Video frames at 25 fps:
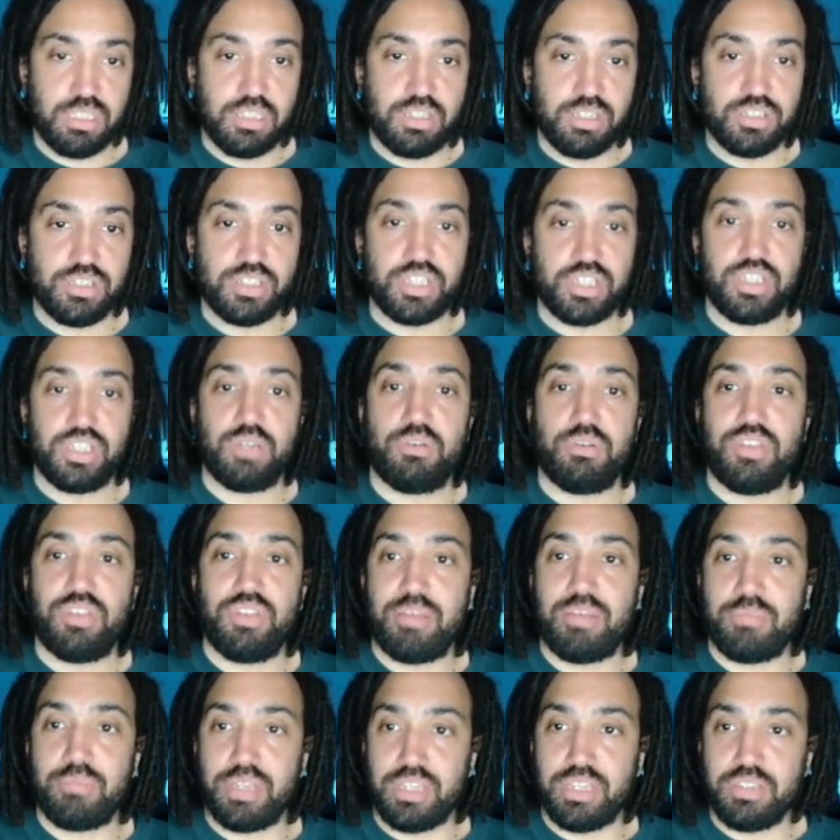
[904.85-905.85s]
So you know what
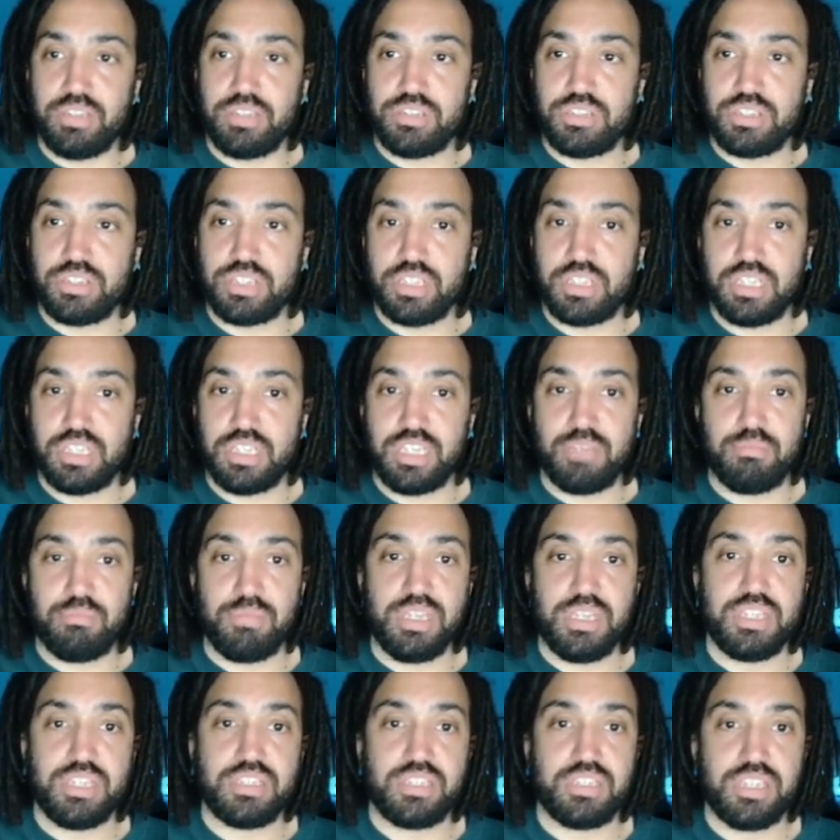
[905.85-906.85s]
that means? It
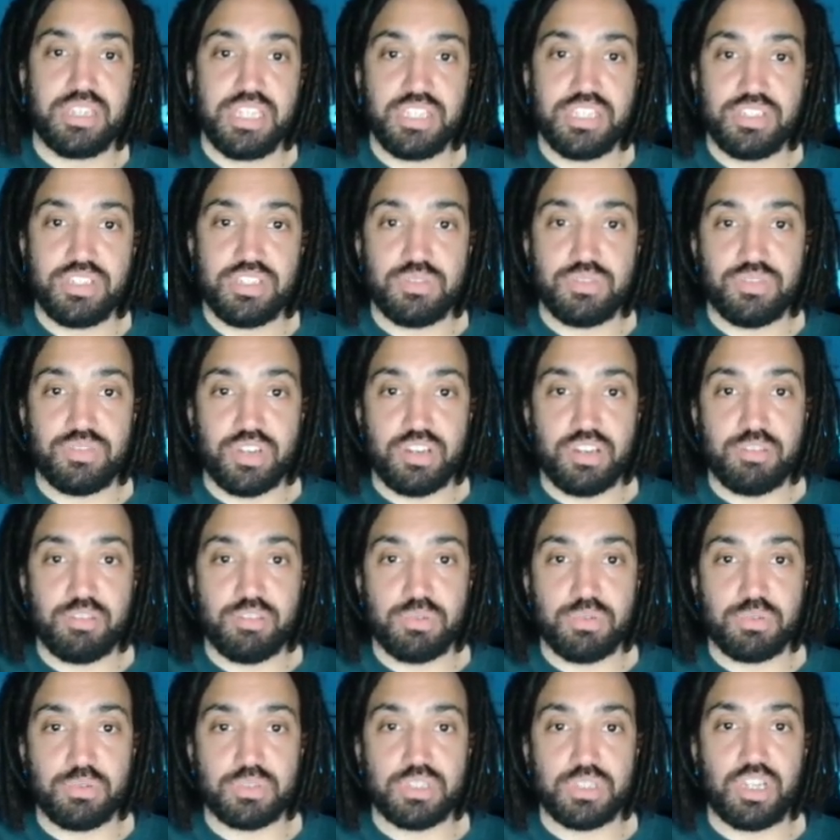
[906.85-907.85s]
means that these two
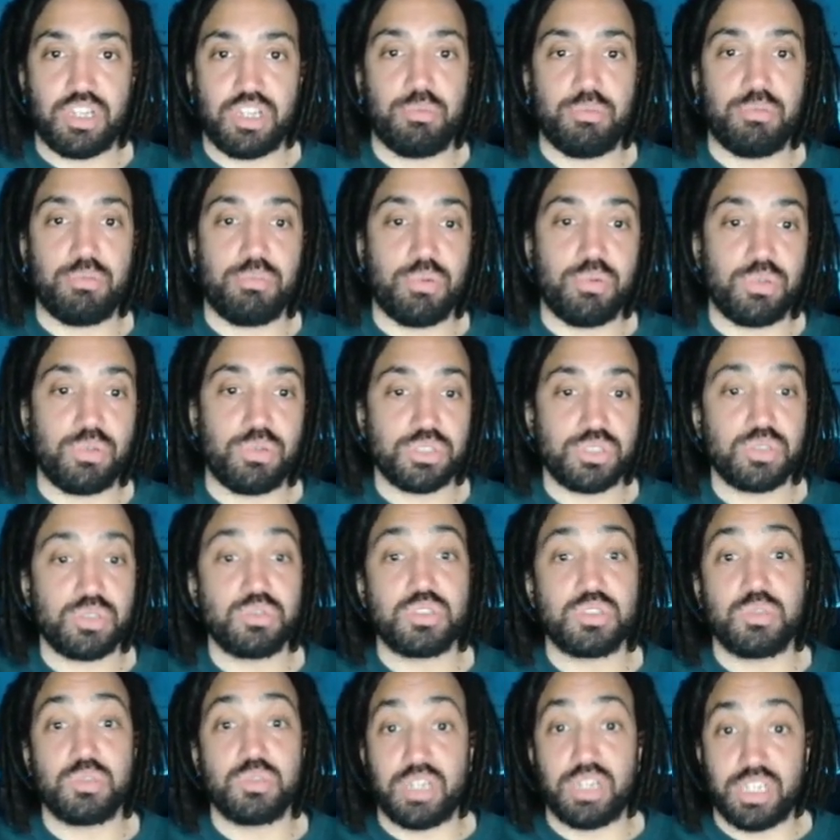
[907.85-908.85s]
variables are proportional
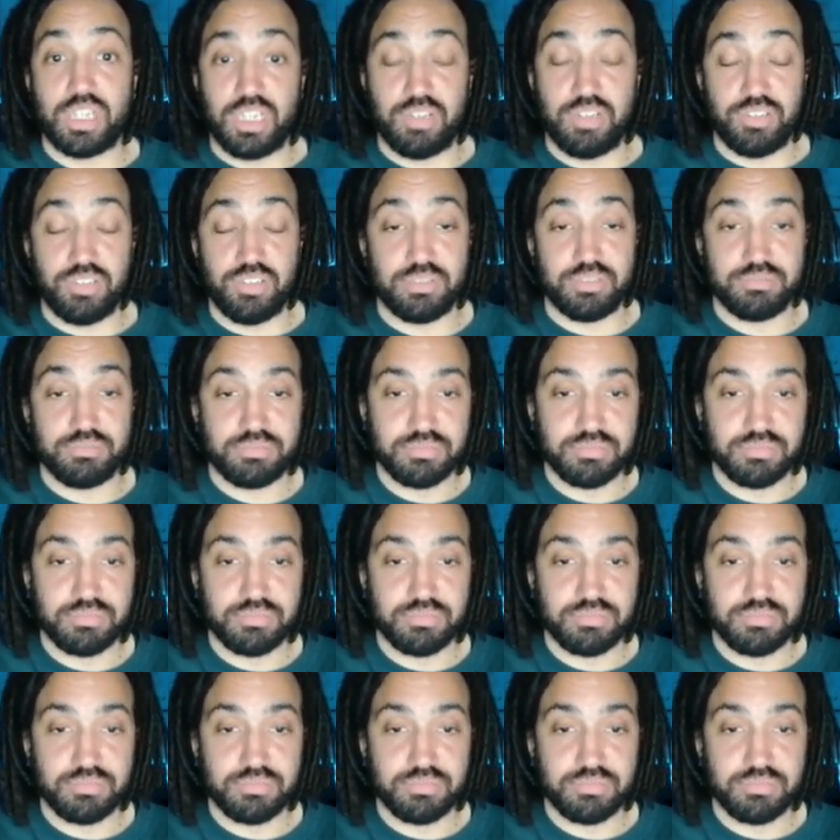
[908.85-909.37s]
to one another.